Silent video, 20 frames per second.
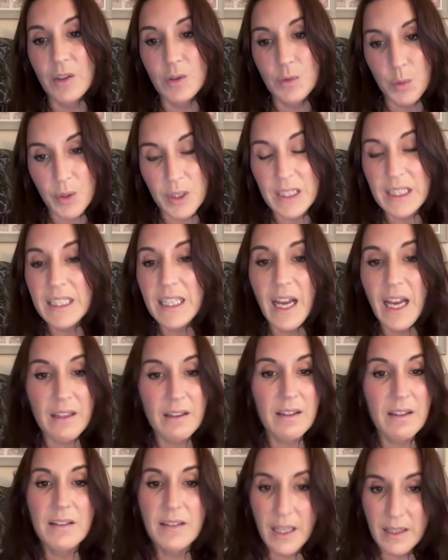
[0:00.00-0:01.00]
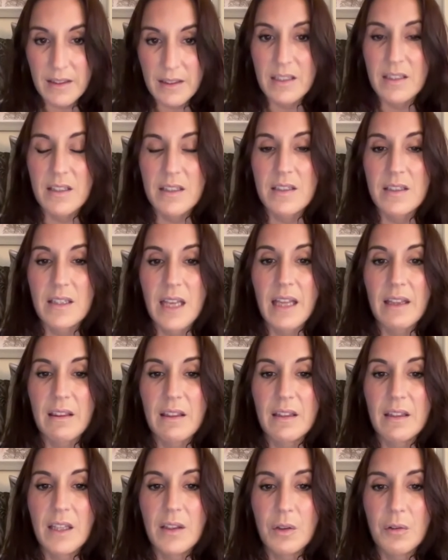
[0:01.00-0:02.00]
outwardly, I think that
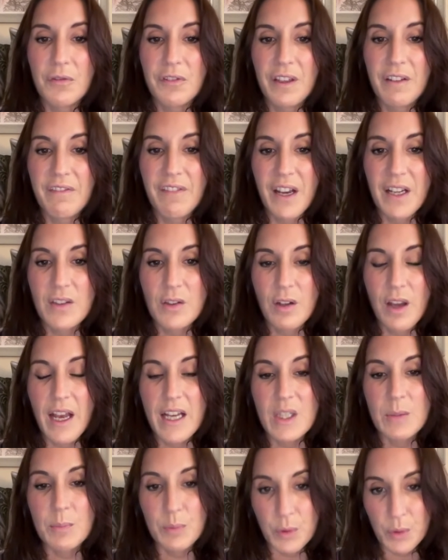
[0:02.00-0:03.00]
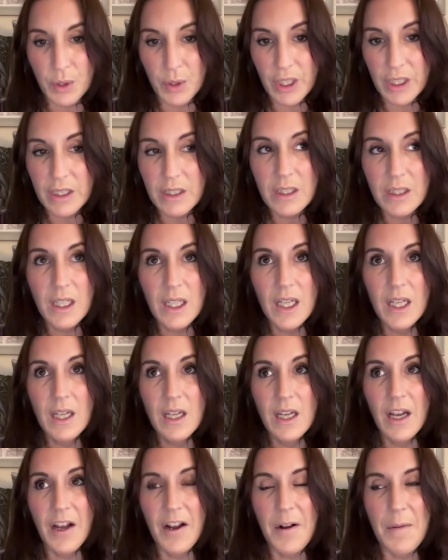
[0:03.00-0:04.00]
the fear factor has broken.
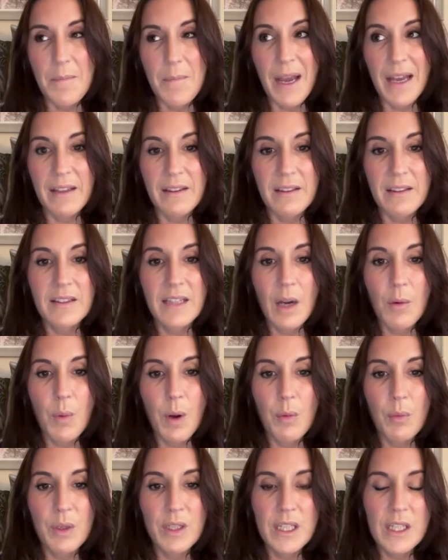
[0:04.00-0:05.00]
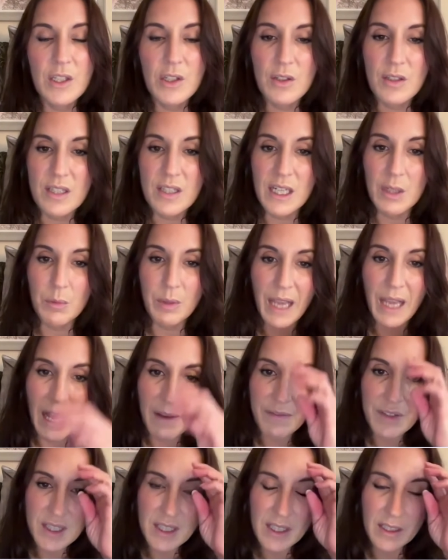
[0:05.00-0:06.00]
I think that what we need to see, and we
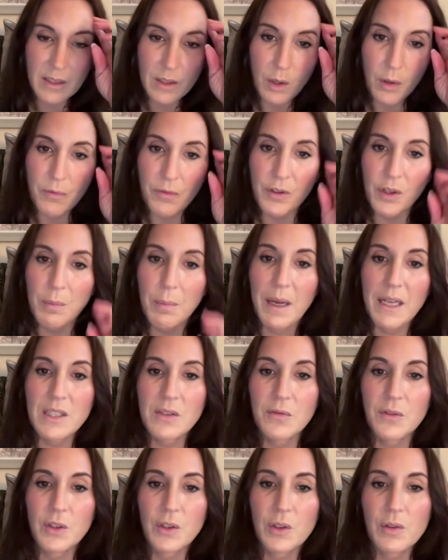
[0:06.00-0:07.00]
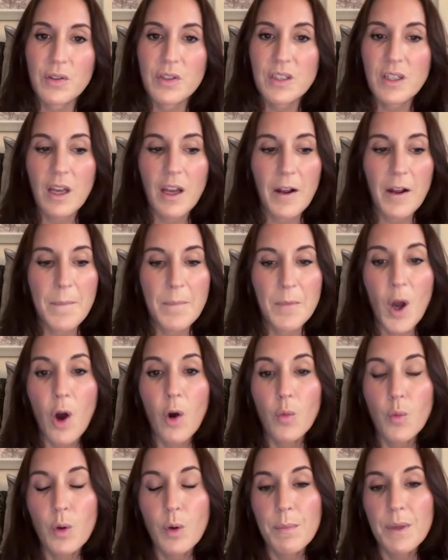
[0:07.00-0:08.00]
have seen over the past few years,
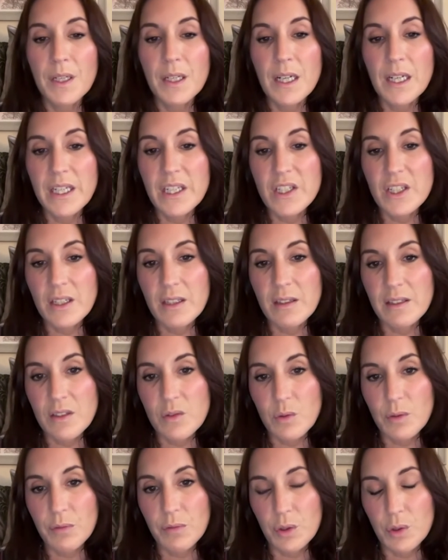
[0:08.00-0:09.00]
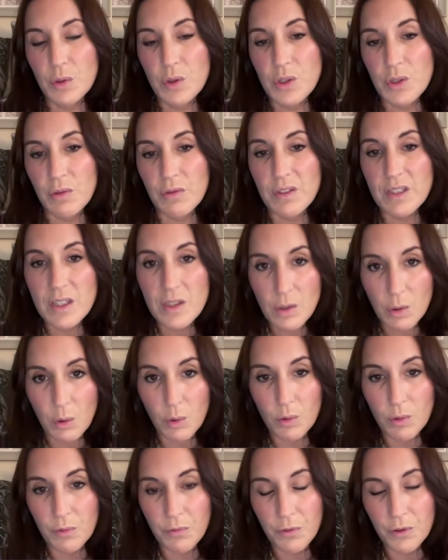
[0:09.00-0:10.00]
are women leading this revolution, this
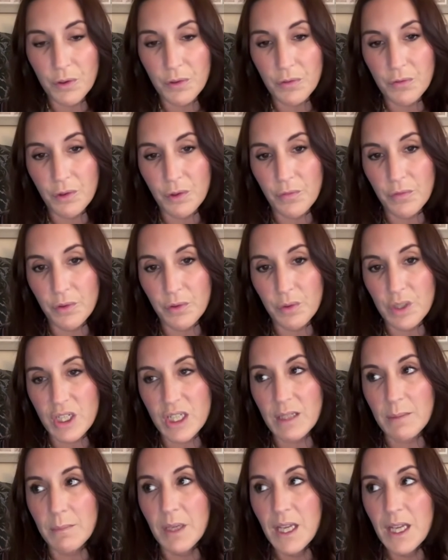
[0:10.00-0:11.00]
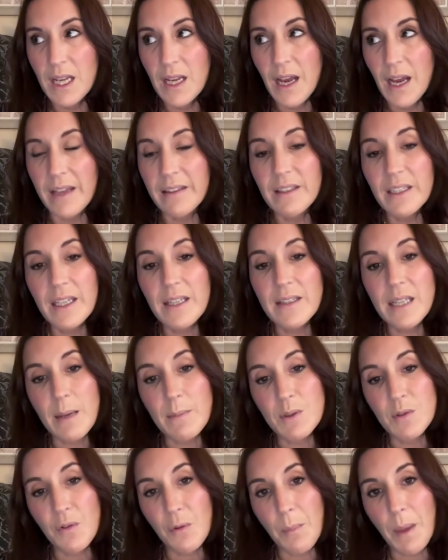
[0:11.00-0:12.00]
call for the fall of the regime. I think in
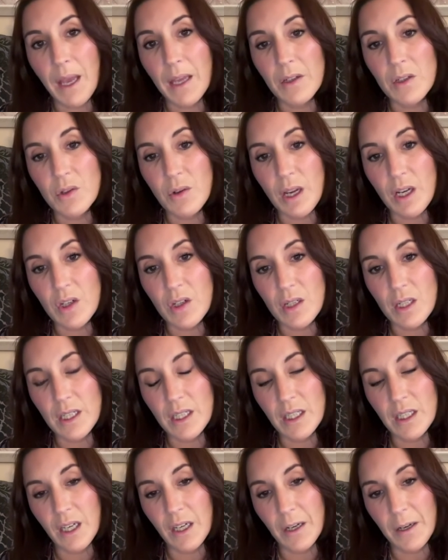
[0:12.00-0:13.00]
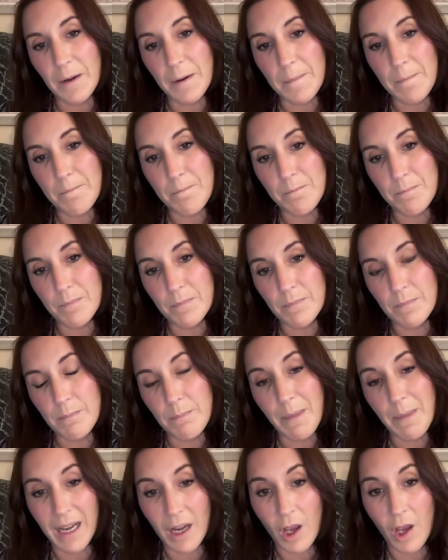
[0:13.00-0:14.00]
times for men to actually
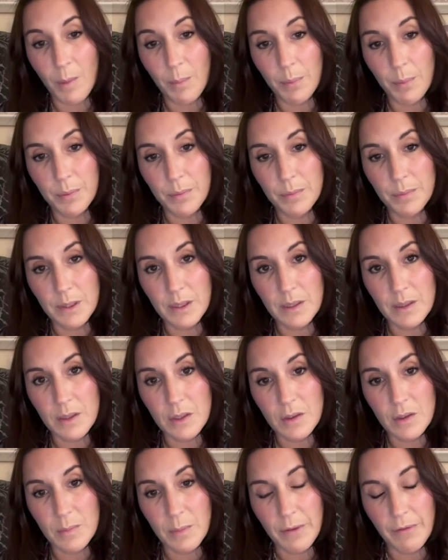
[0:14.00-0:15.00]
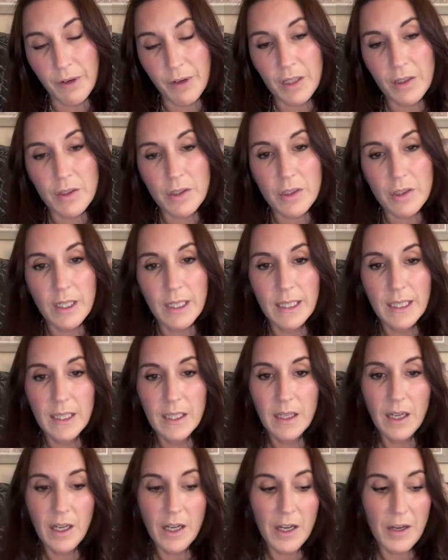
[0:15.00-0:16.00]
man up, excuse my French,
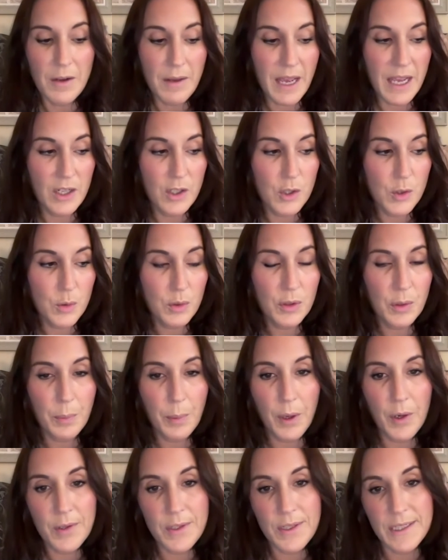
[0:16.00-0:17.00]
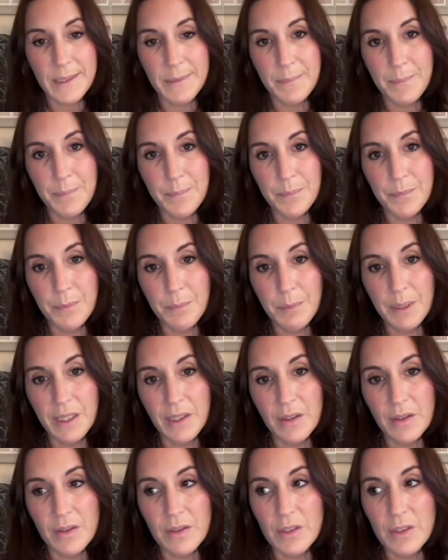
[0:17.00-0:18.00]
and join the party.
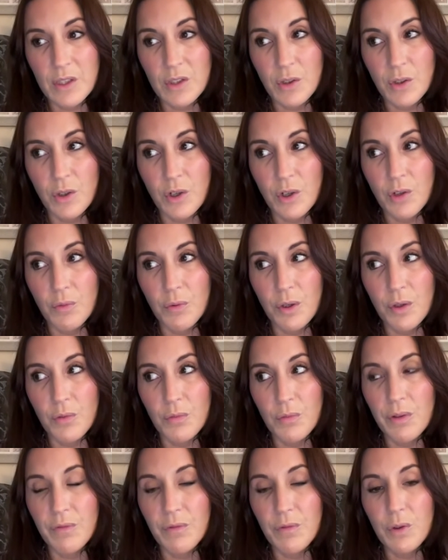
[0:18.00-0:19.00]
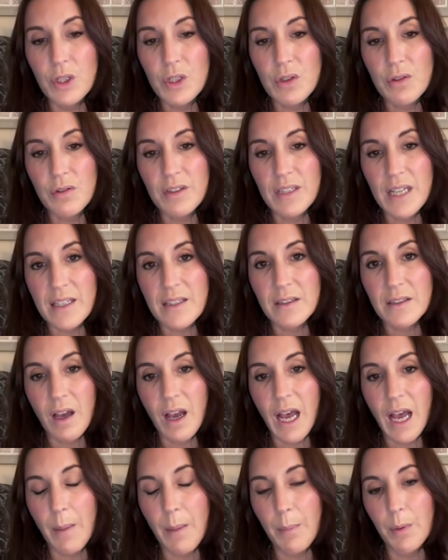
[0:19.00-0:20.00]
Because, a revolution does
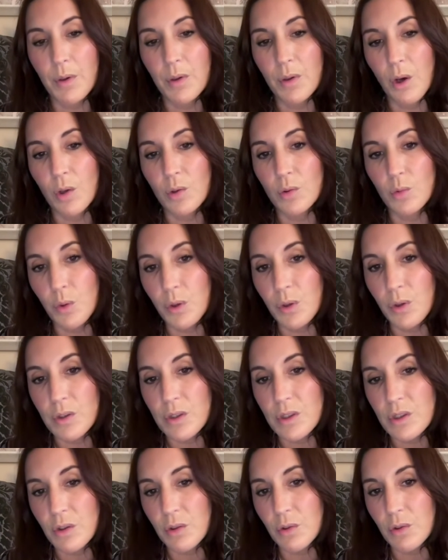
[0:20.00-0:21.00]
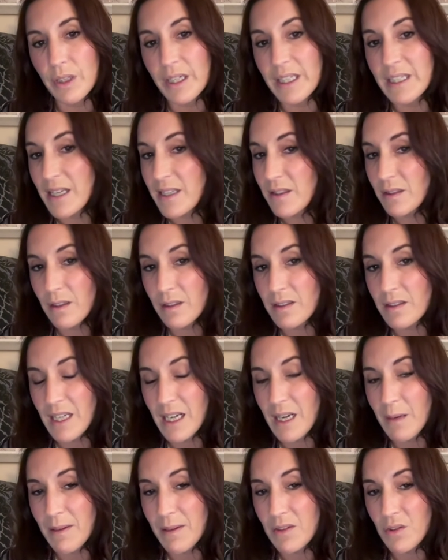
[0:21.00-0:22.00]
not happen on words, or it does not
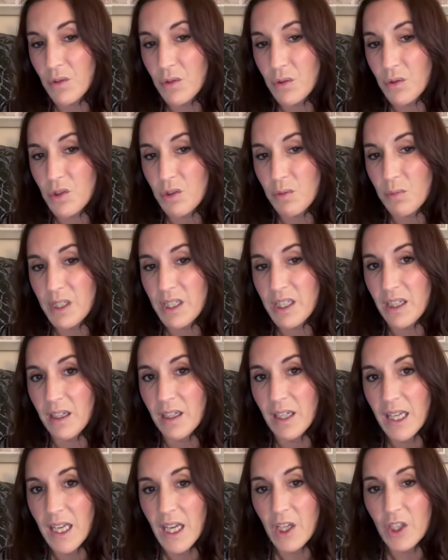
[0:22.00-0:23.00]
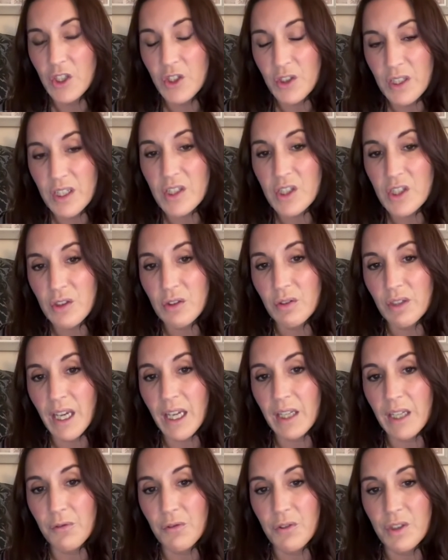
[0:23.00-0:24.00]
take place on social media. You need to go
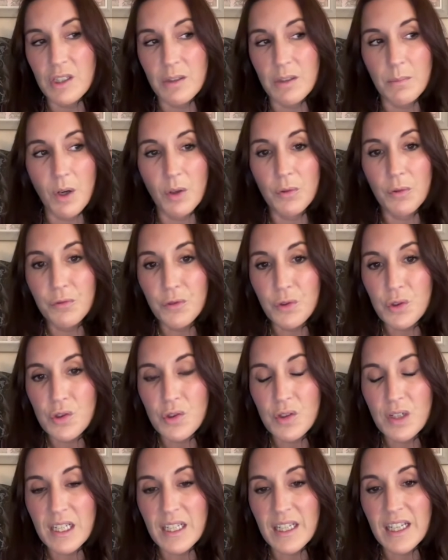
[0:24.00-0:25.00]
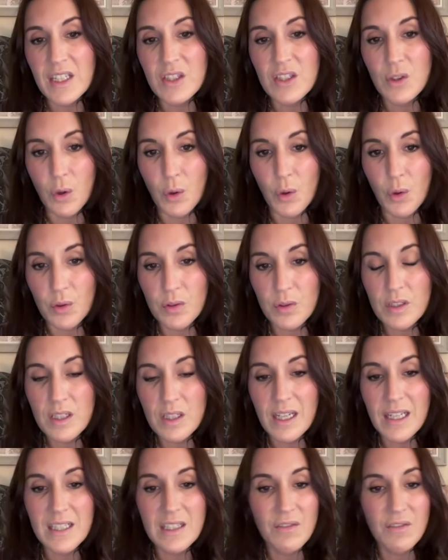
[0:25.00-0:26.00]
get freedom. Unfortunately, it's
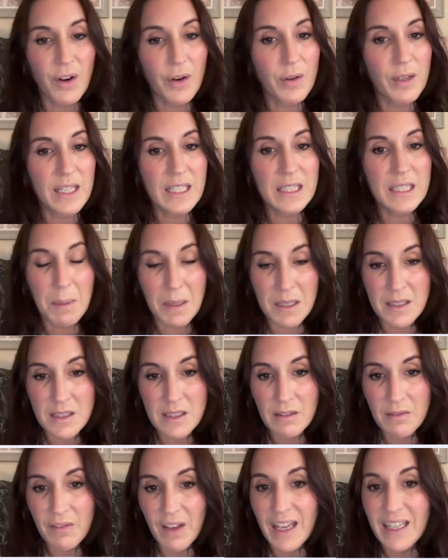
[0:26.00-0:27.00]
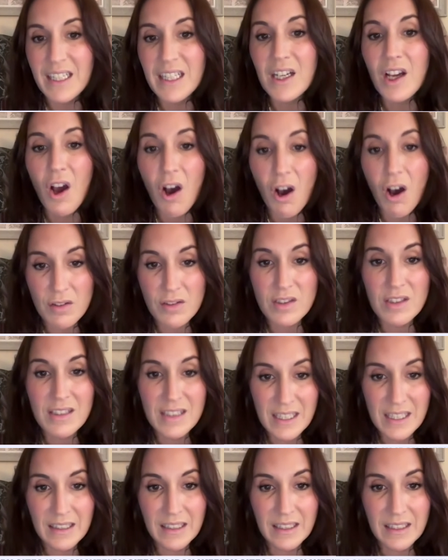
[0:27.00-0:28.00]
earned, it's very expensive, and it costs
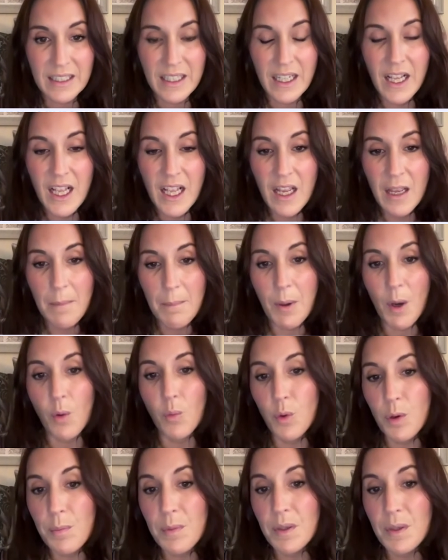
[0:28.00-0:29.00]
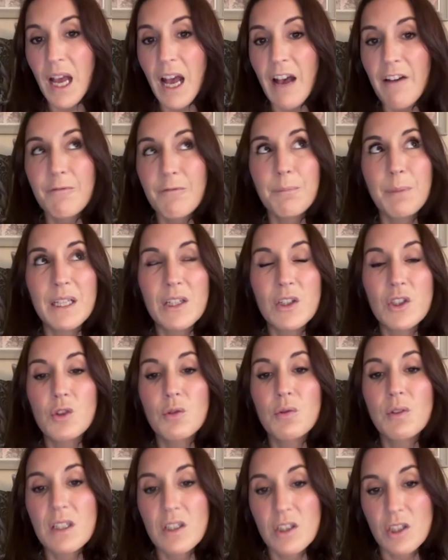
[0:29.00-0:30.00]
dearly. But women have been
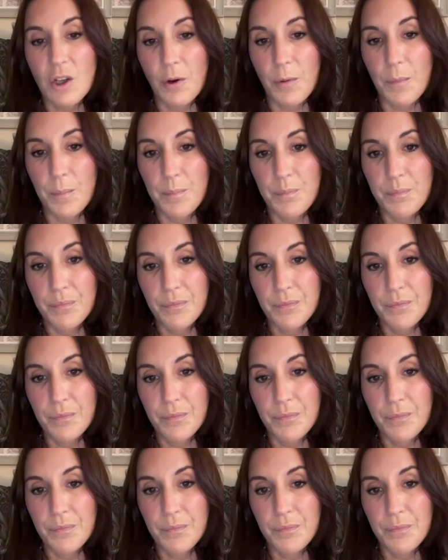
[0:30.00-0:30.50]
doing so